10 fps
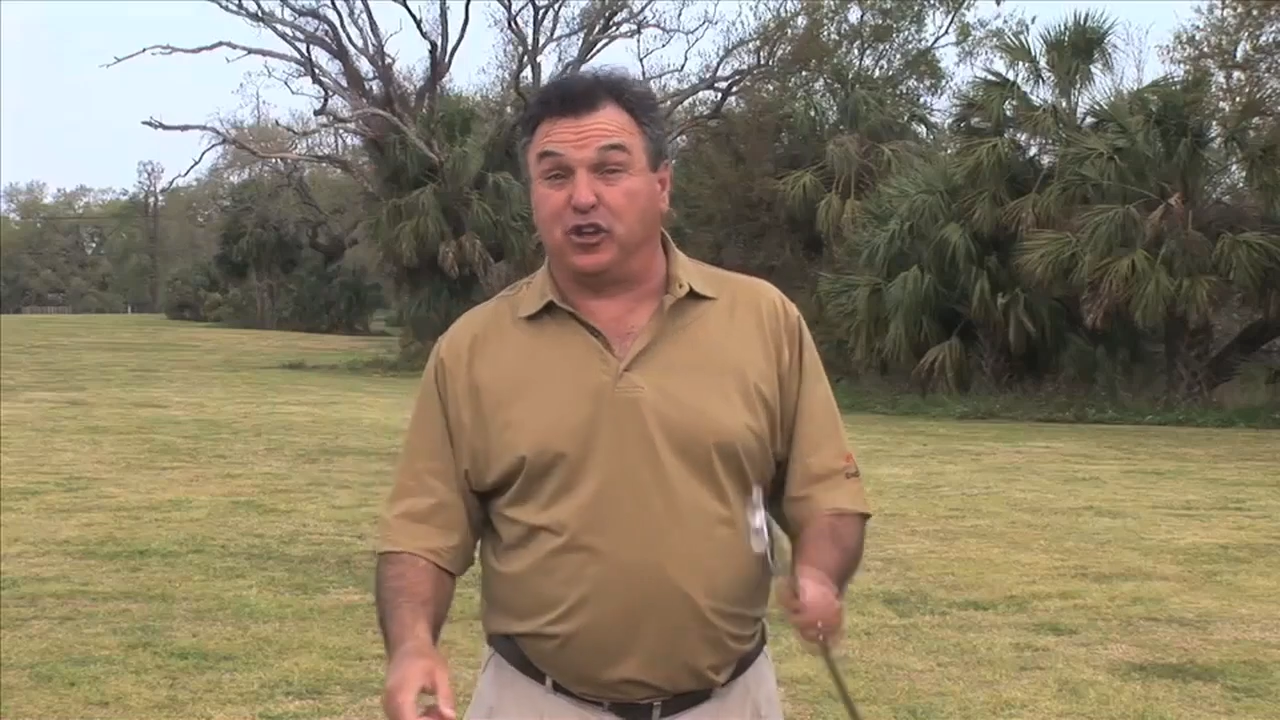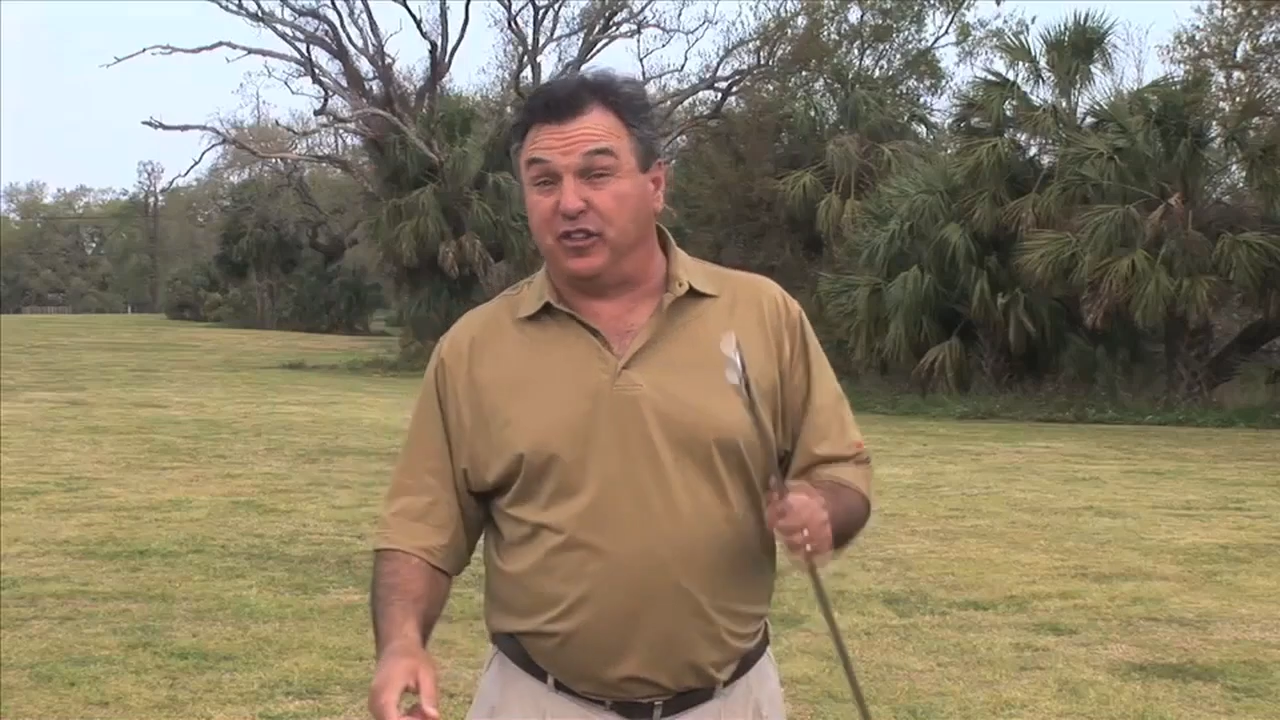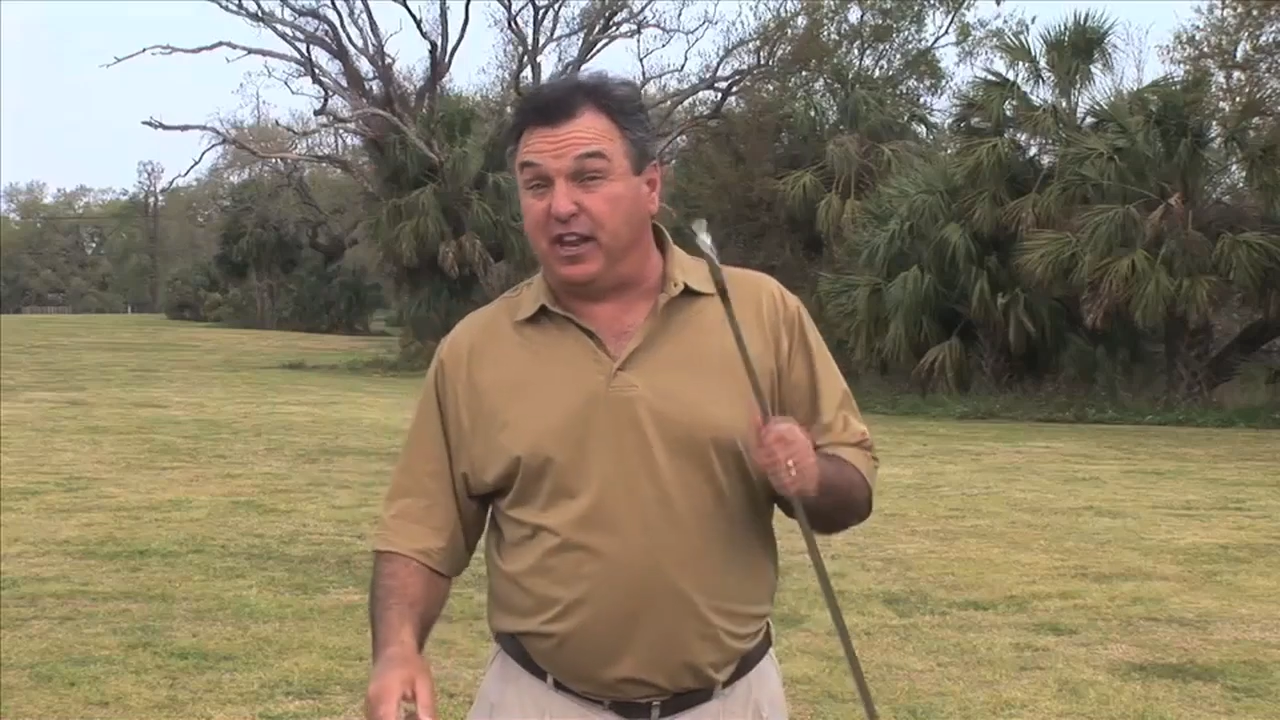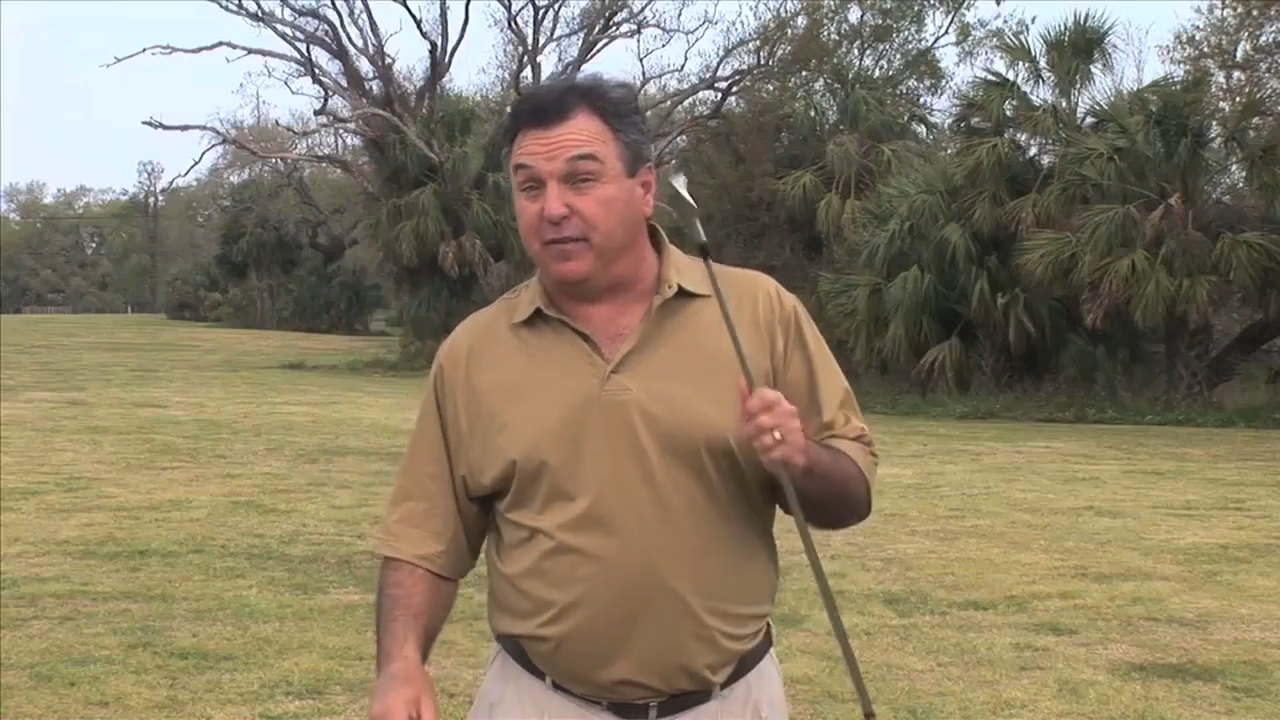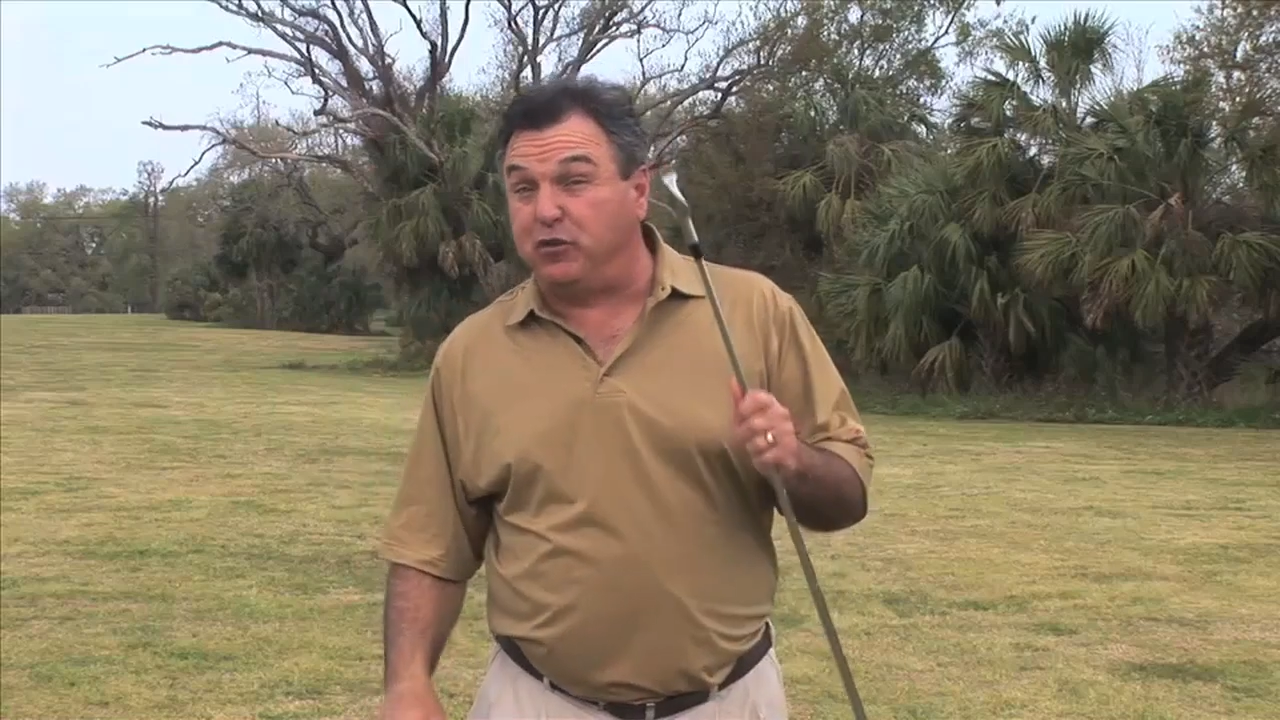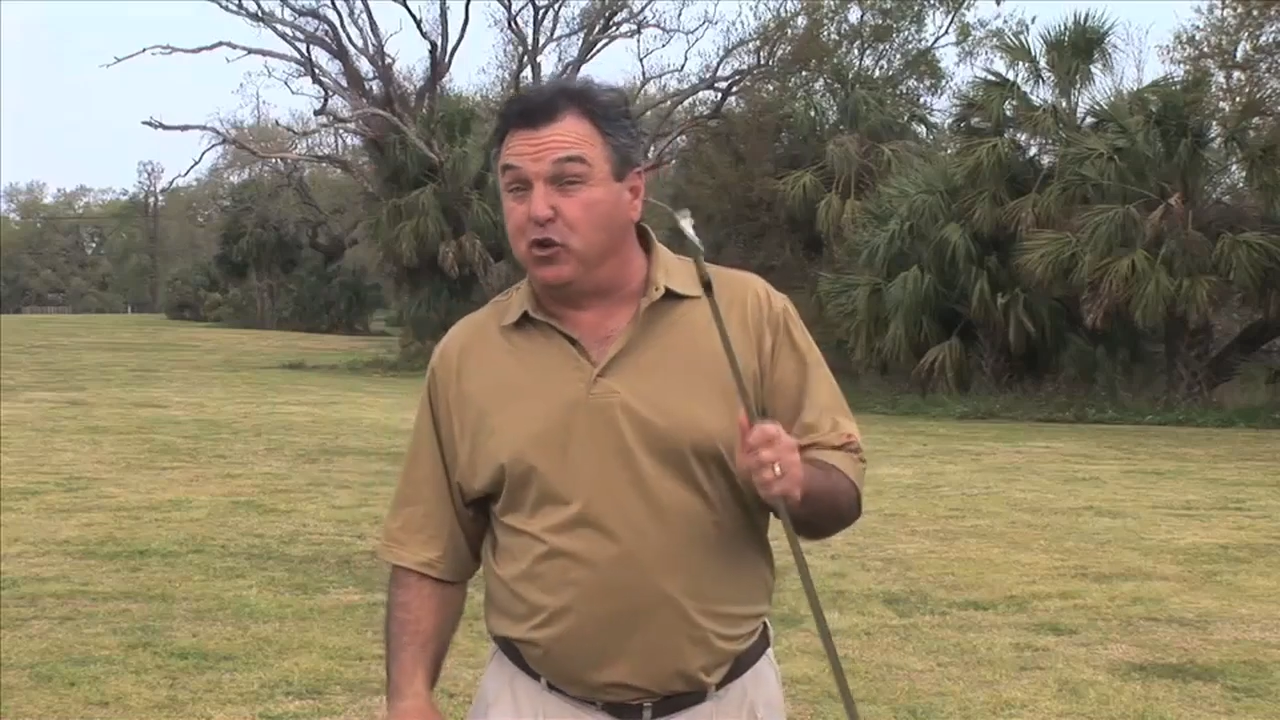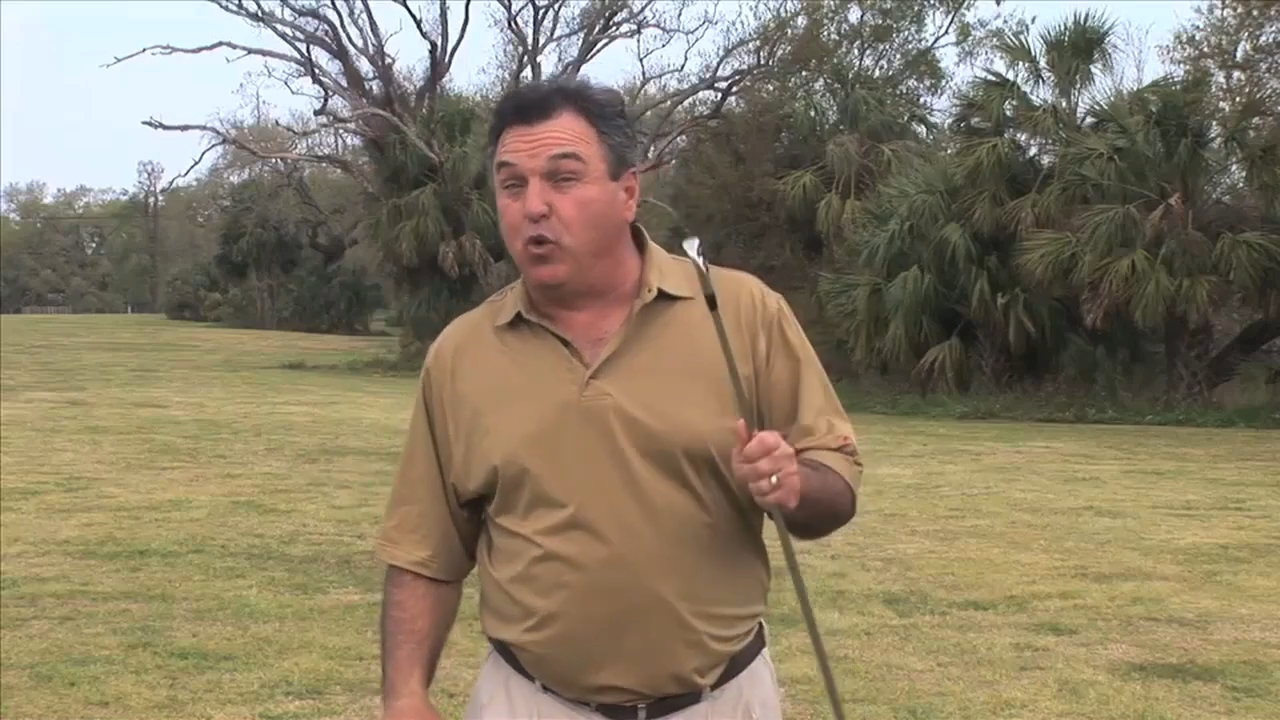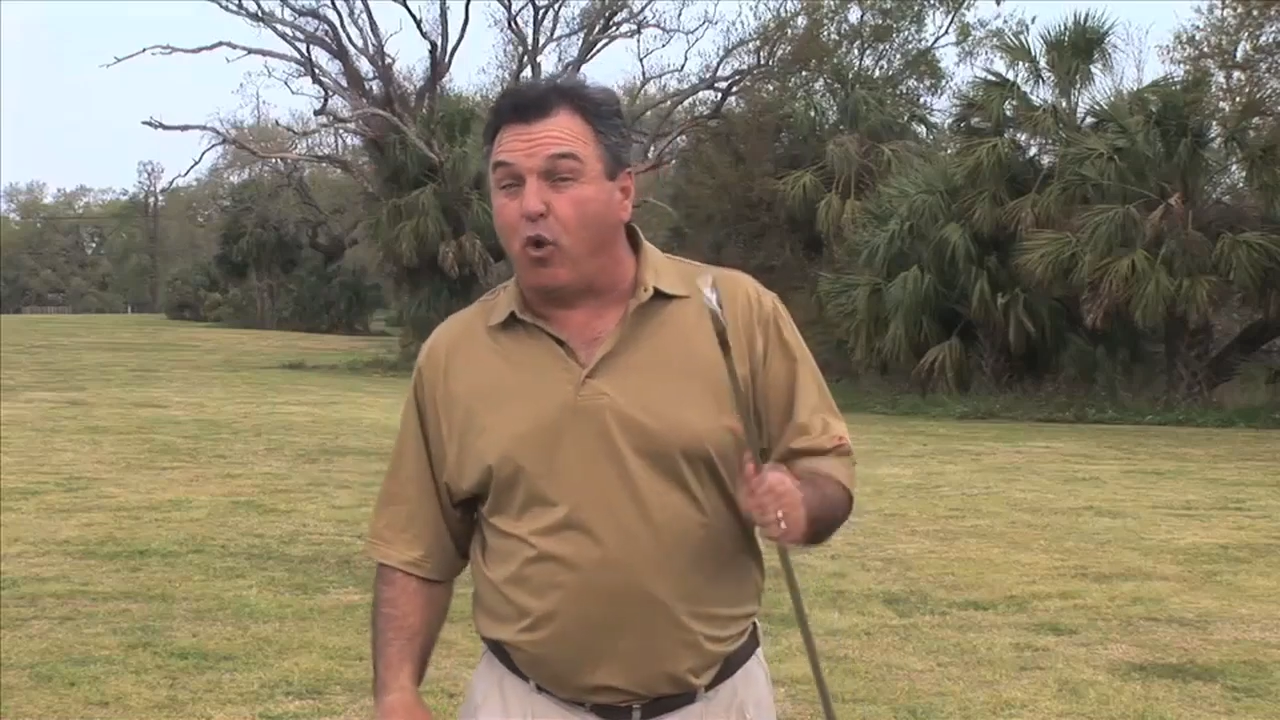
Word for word: you that if you